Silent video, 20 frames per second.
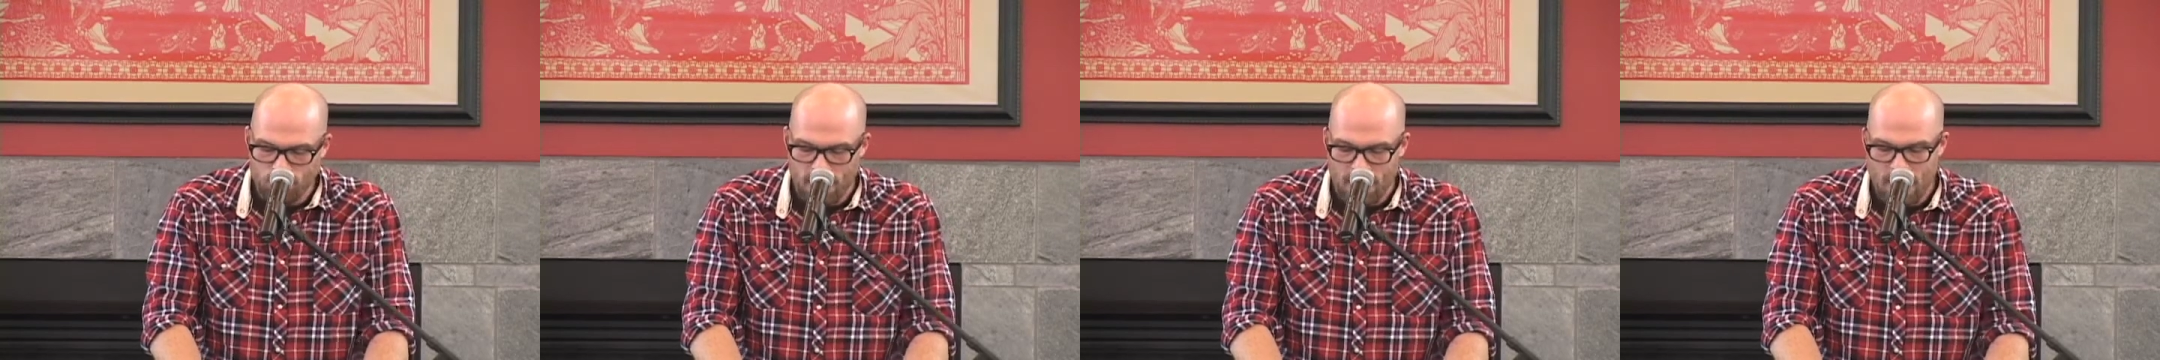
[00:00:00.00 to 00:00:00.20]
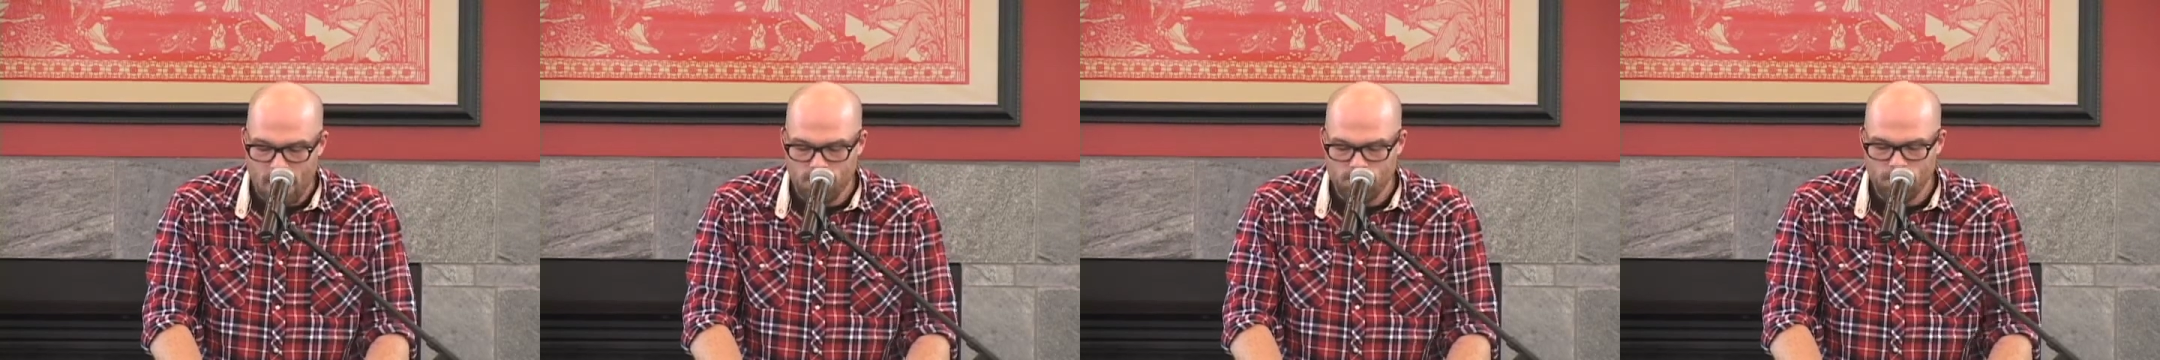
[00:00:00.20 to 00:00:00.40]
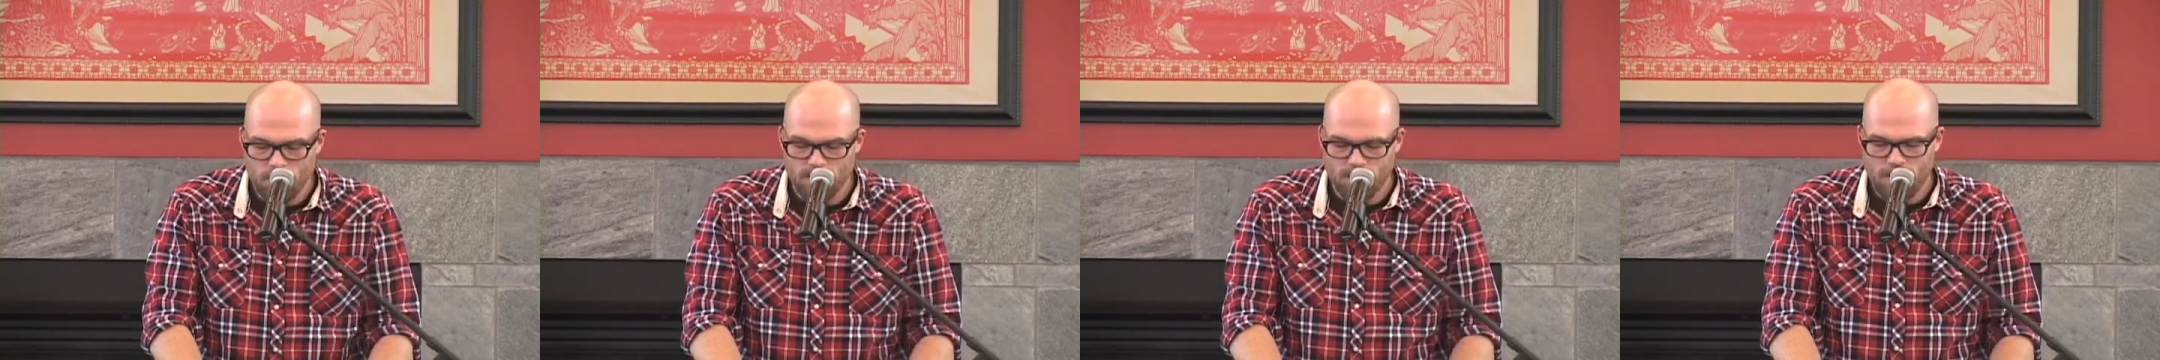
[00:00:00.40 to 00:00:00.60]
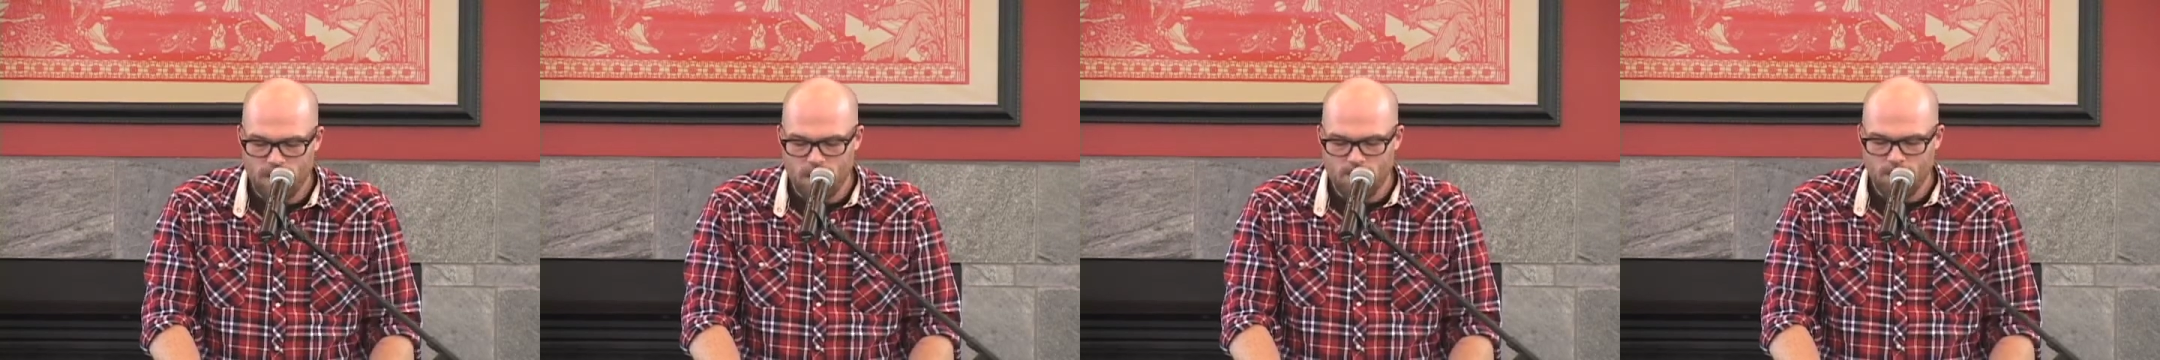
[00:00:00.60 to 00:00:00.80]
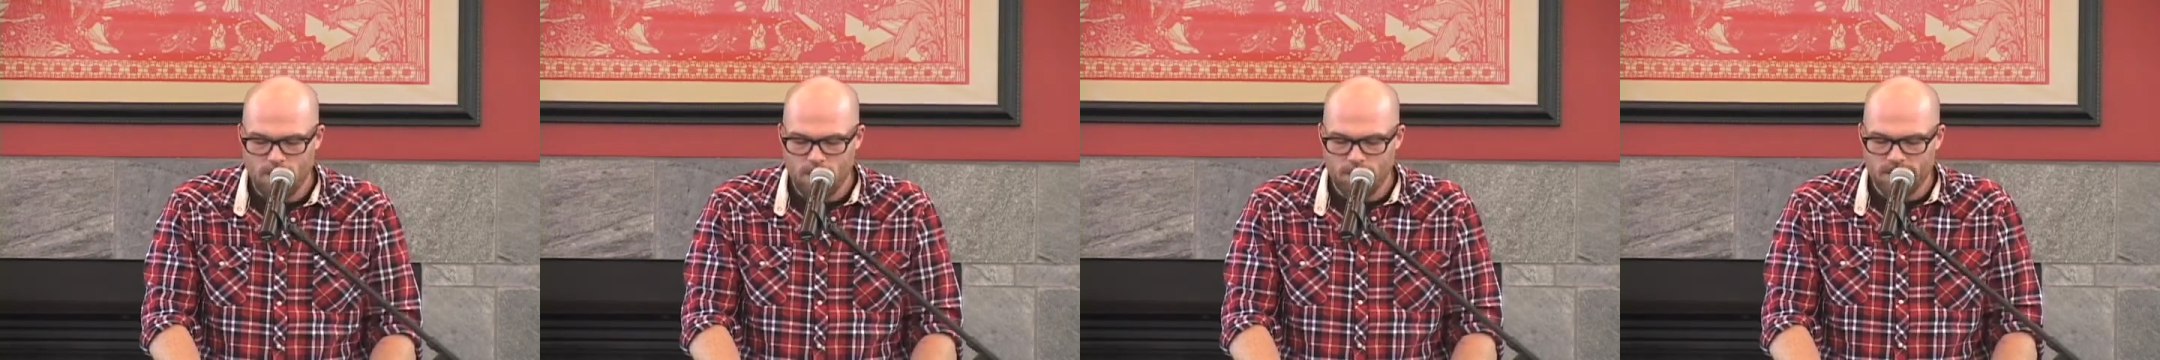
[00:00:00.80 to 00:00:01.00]

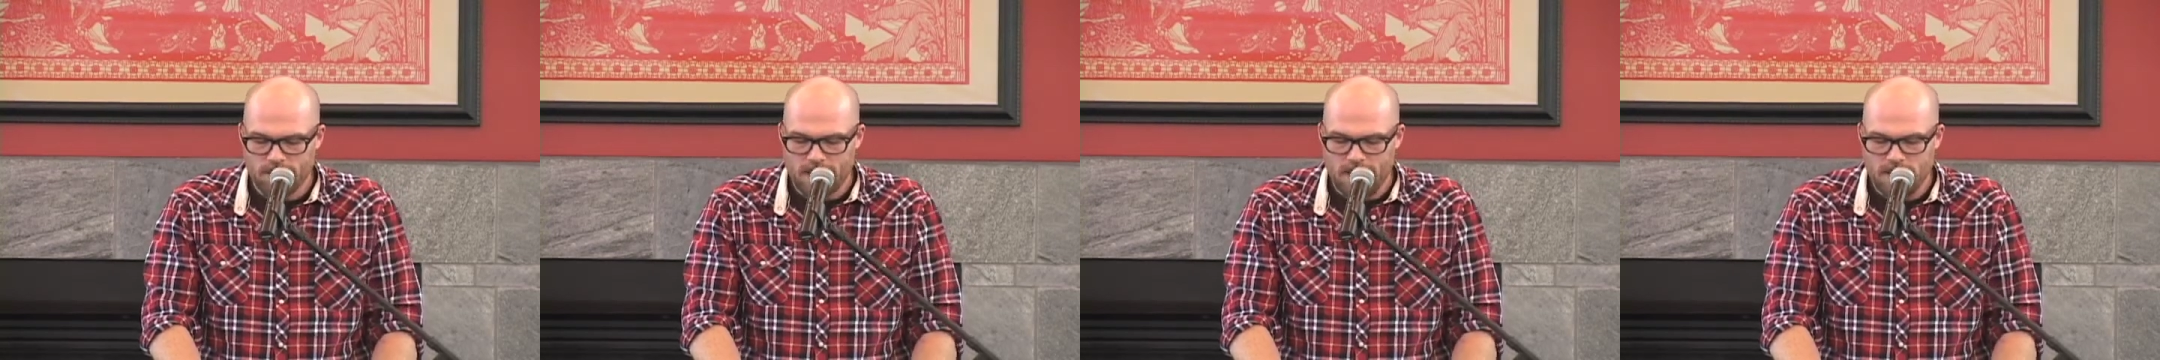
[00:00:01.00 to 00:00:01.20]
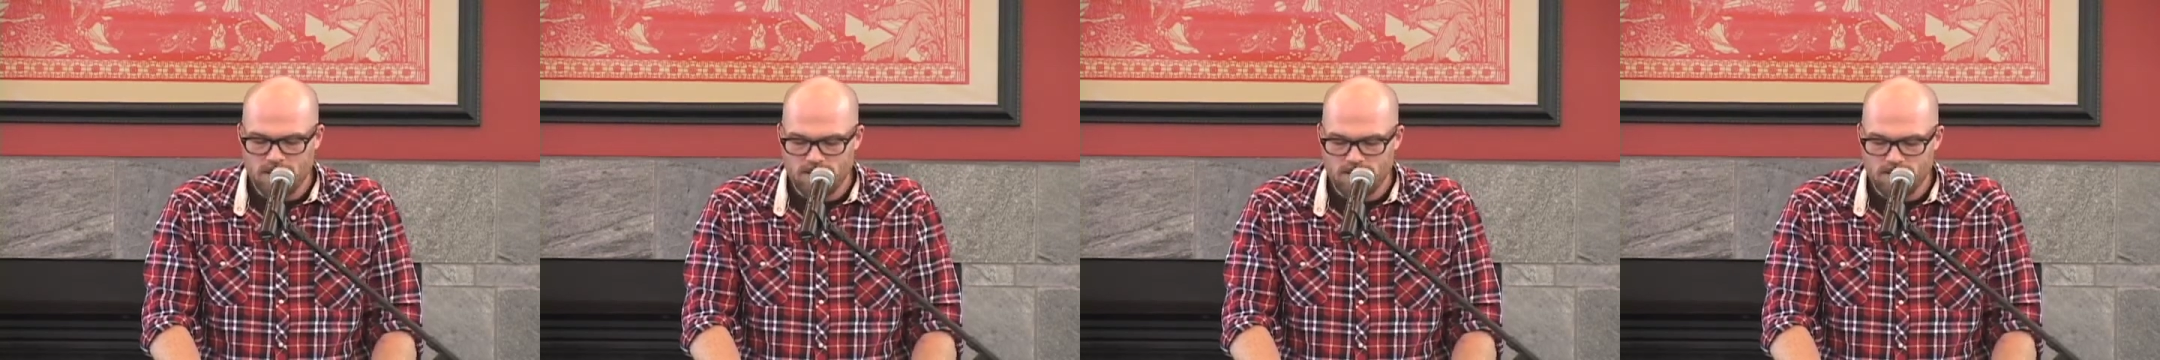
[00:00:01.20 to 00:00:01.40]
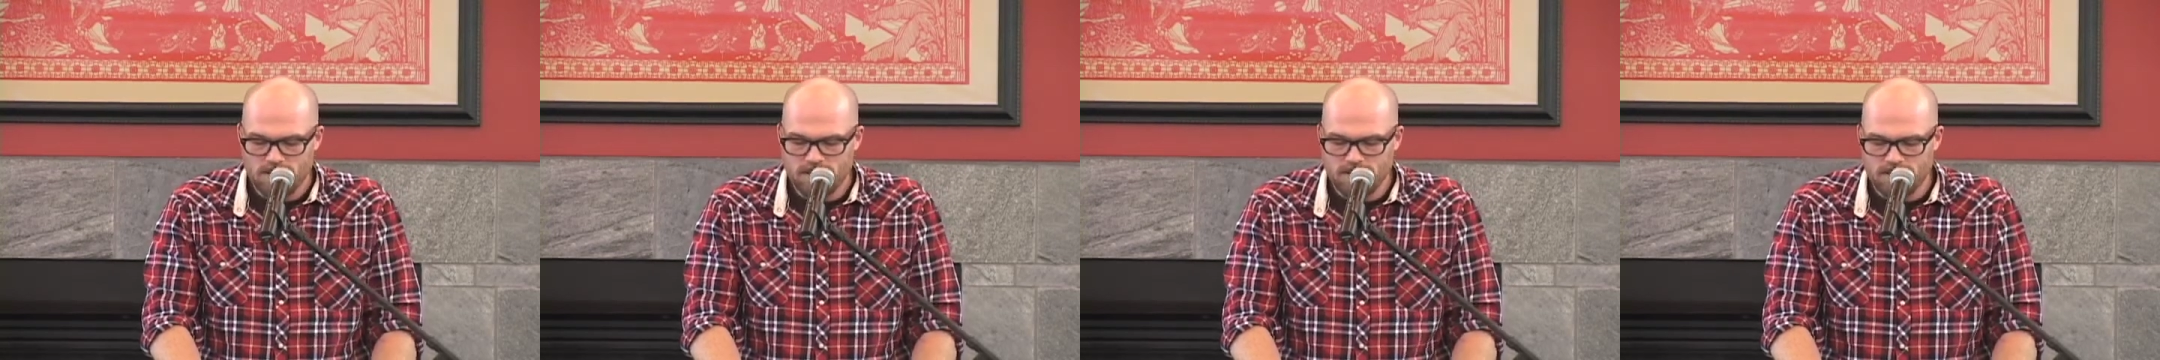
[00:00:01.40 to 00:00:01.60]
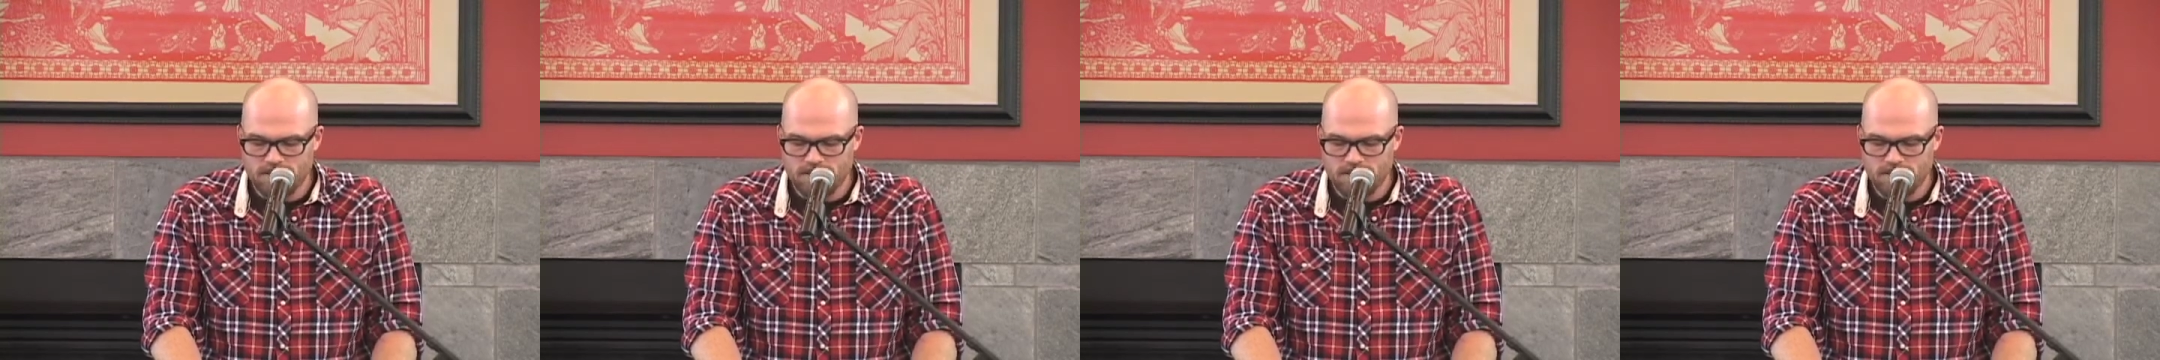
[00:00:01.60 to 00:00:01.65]
high-profile publications